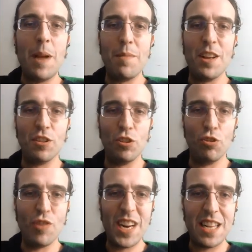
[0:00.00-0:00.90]
maybe a
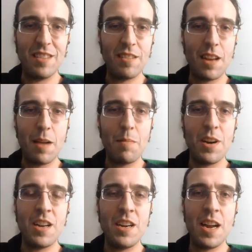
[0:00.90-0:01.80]
little greens
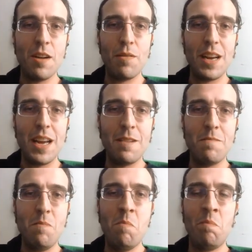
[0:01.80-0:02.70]
coming in now
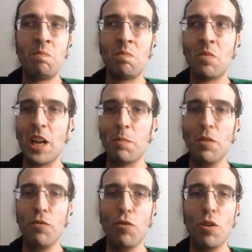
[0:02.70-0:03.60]
again, like
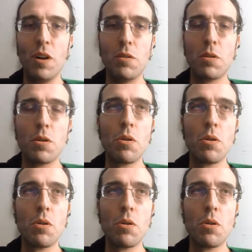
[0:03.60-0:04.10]
before.